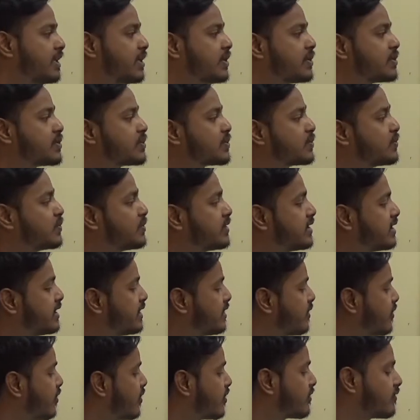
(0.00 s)
student
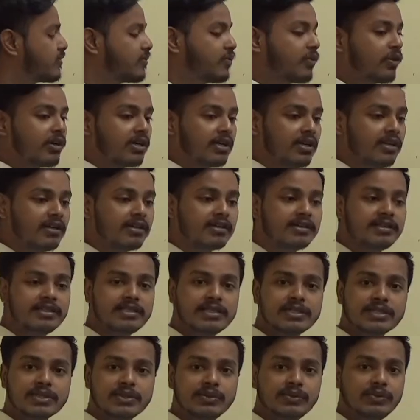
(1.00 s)
or what
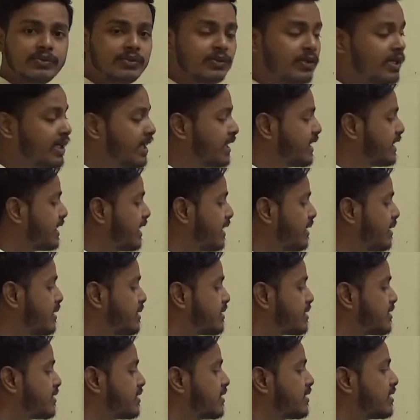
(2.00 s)
learners do, they
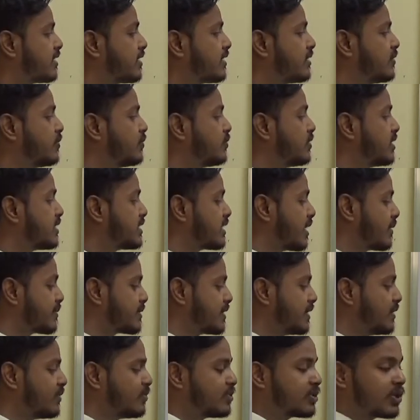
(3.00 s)
do the
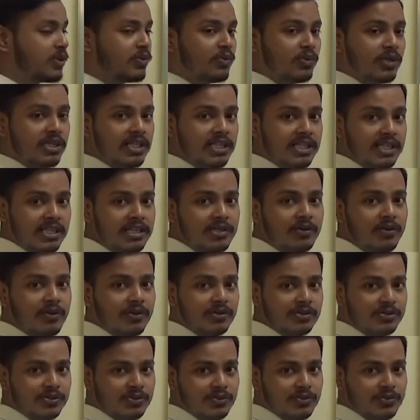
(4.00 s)
substitution over here
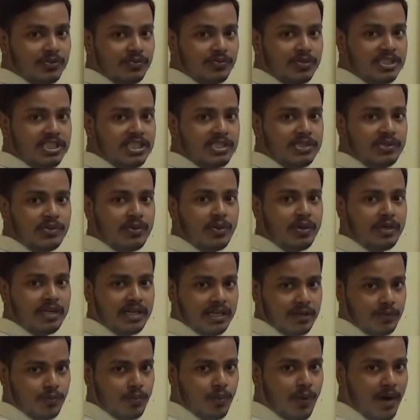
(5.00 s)
also, which is not
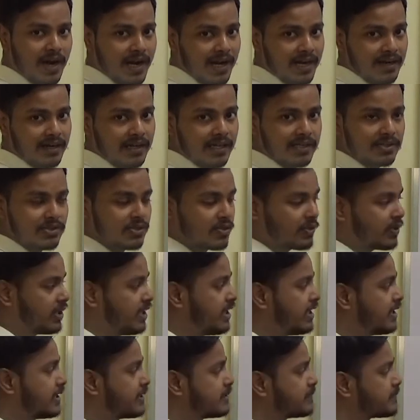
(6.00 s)
required
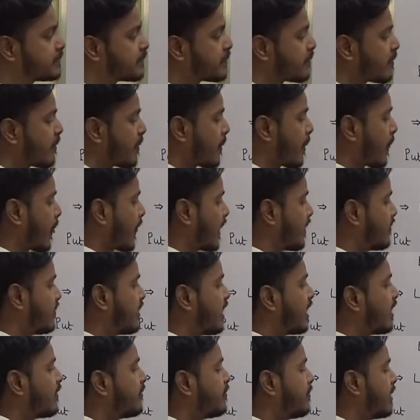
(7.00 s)
actually. We
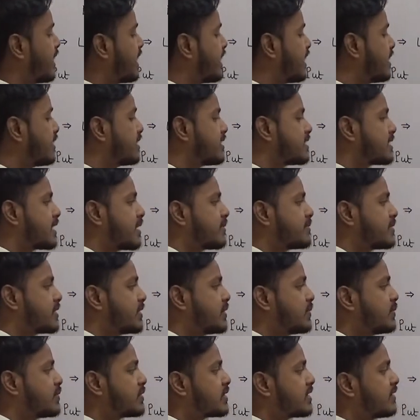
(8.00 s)
are making the
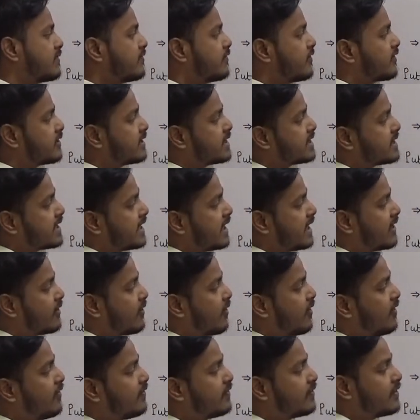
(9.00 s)
substitution for the sake
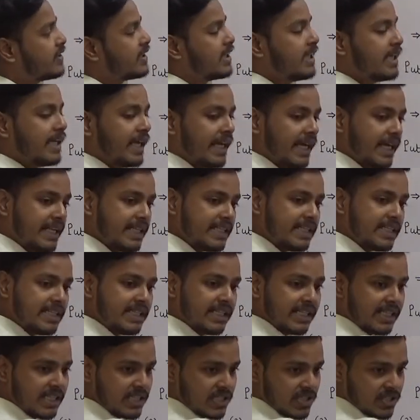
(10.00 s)
of
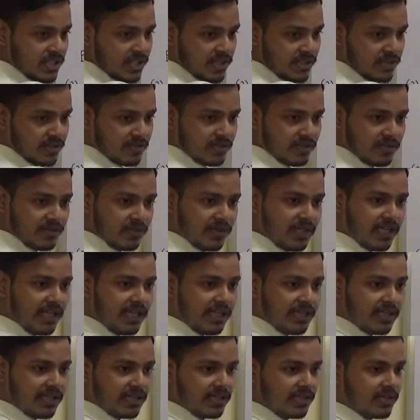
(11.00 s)
integration,
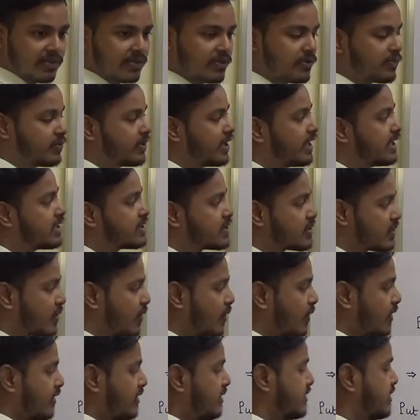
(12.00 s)
okay, to get
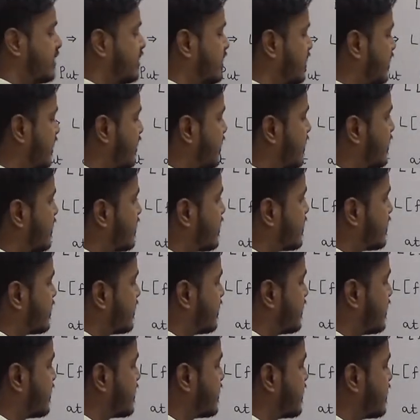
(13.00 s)
solved.
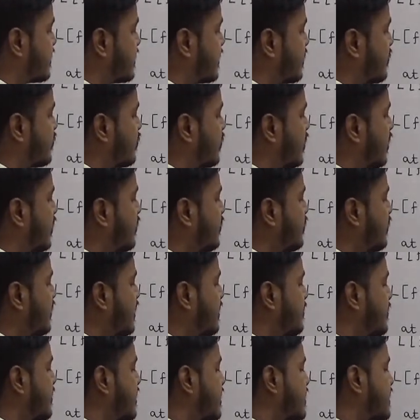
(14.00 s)
This is equal to
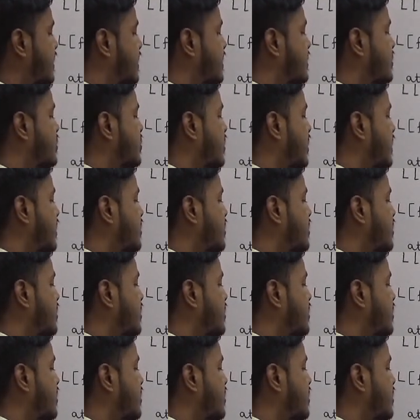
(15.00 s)
limits unchanged